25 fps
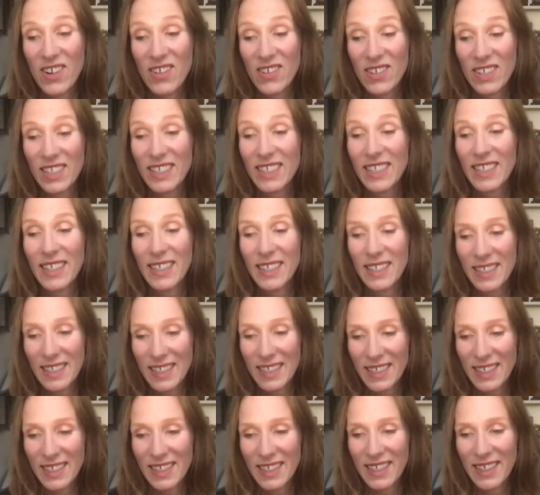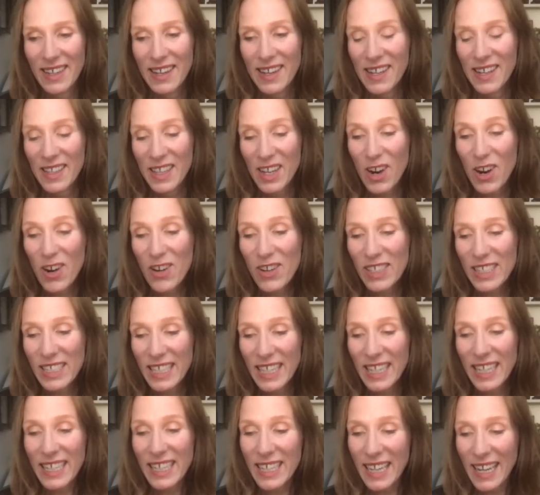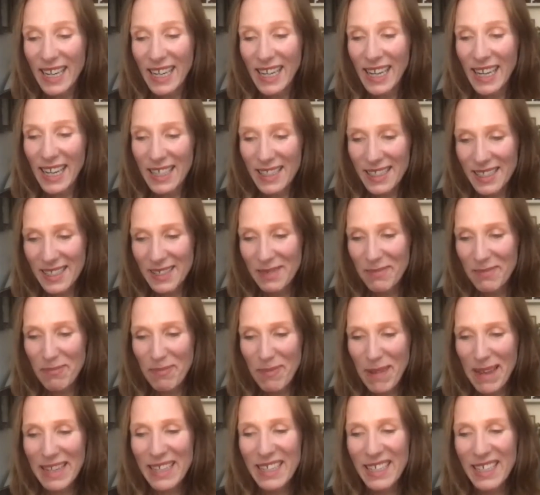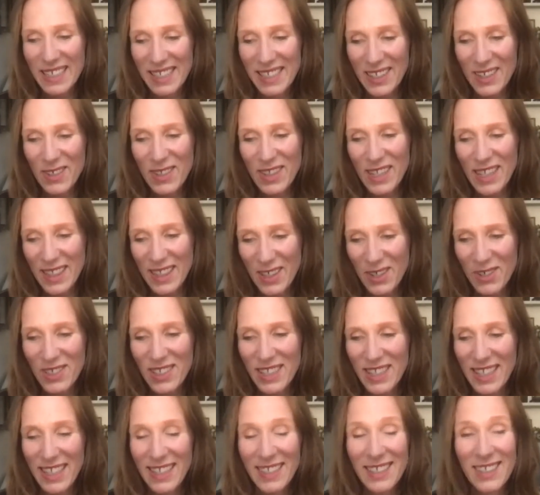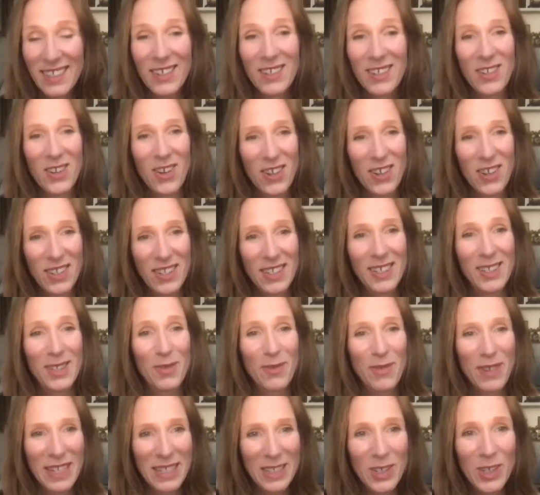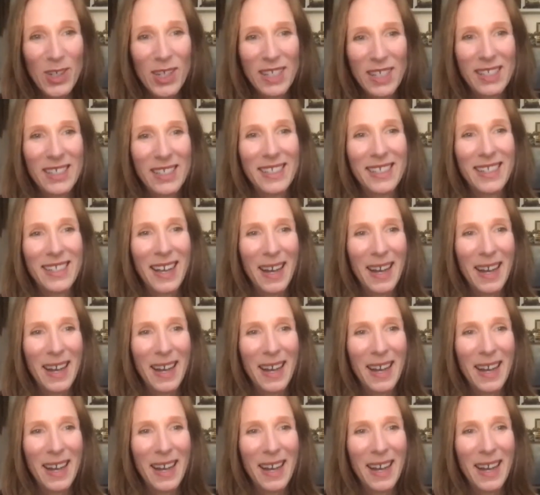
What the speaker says: indeed. There are indeed. And let's make it so that those things are not syringes.